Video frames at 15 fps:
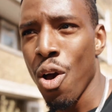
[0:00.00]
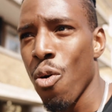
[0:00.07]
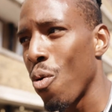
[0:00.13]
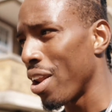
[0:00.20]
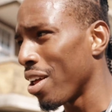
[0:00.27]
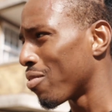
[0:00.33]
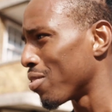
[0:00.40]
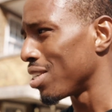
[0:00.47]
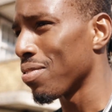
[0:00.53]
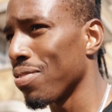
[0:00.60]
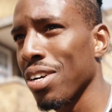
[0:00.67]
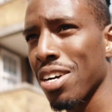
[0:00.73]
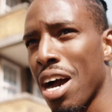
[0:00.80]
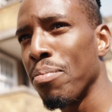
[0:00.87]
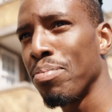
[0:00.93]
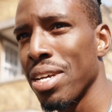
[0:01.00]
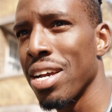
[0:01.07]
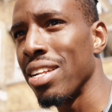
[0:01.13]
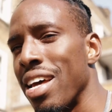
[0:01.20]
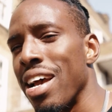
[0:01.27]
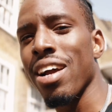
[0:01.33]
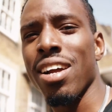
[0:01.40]
waiting for different comps here
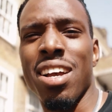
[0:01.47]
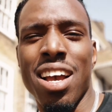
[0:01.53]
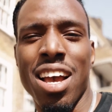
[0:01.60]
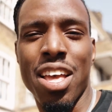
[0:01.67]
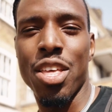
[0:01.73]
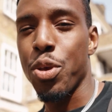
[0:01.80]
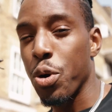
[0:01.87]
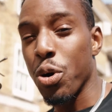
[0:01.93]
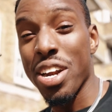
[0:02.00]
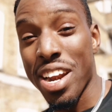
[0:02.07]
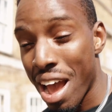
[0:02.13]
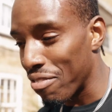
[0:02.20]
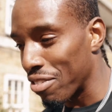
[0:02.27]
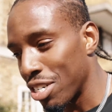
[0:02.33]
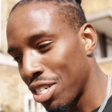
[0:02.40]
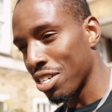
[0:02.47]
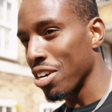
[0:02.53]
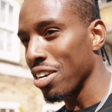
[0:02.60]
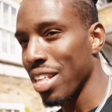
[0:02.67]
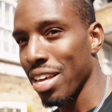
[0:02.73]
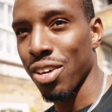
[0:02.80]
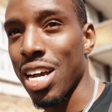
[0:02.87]
and there, you're never
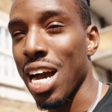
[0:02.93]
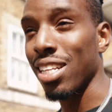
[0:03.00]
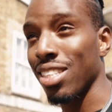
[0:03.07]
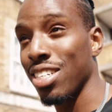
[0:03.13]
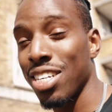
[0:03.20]
sure that you got the